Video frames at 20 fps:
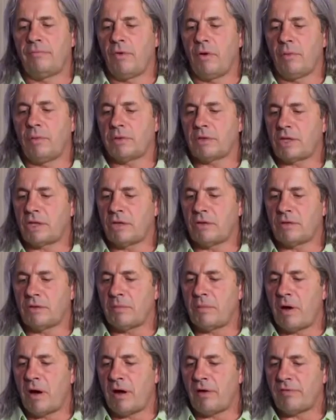almost killed
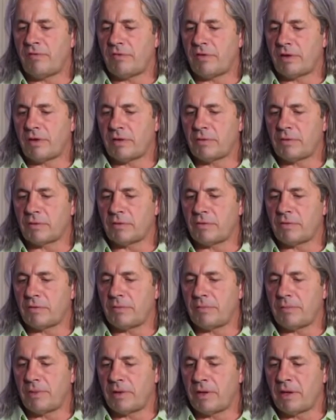him off. Like it was a
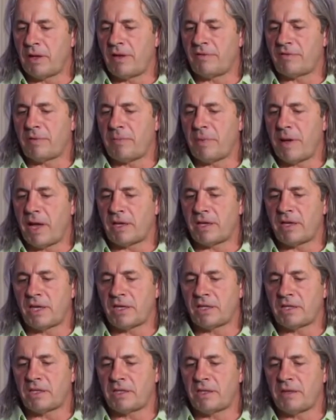real it left a bad
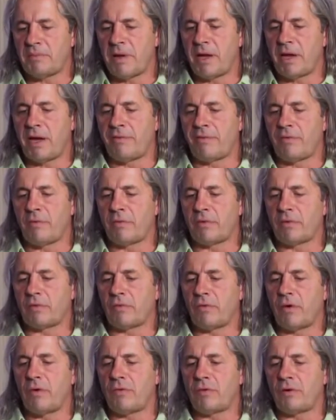taste. It made everyone
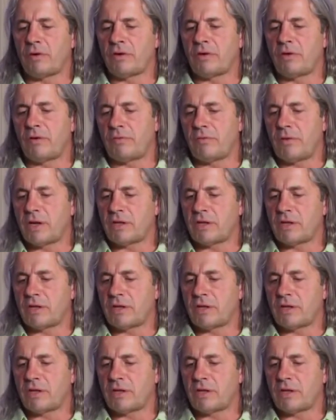groan and turn